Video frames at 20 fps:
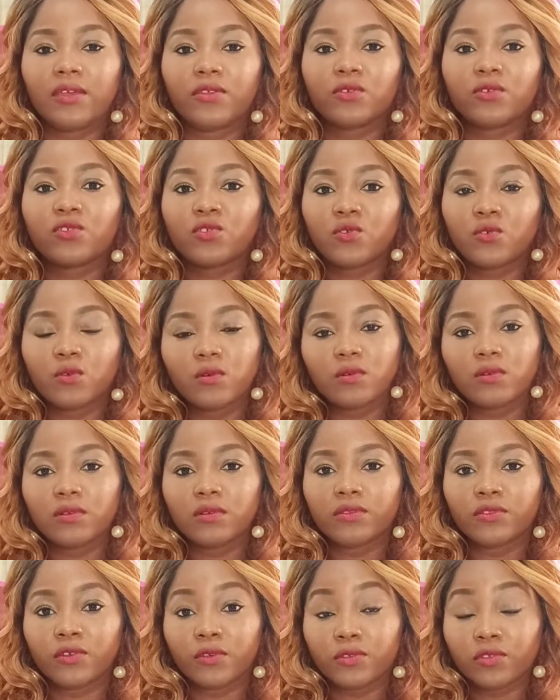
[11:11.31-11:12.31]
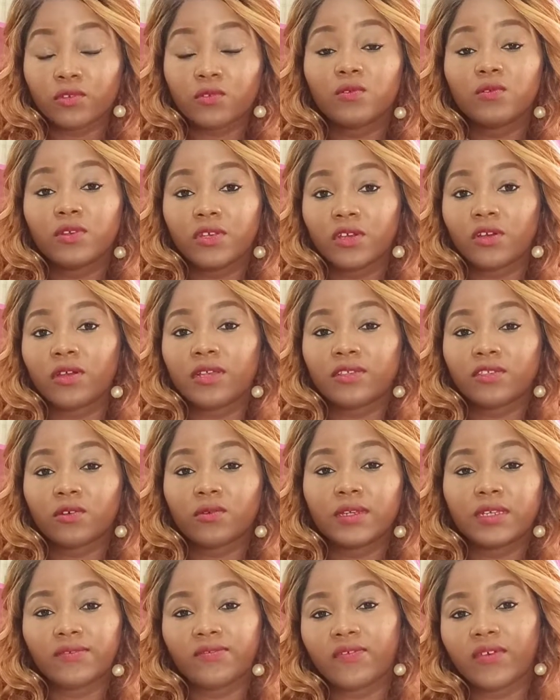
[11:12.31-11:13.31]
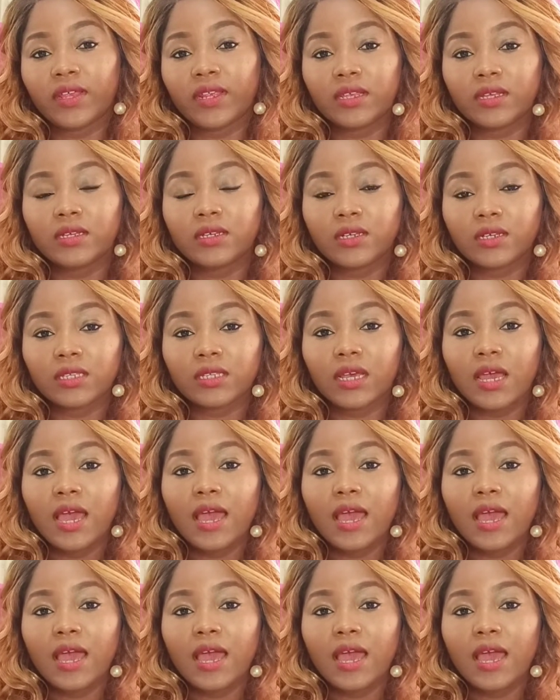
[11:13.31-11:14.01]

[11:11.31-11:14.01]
the school year is already finished,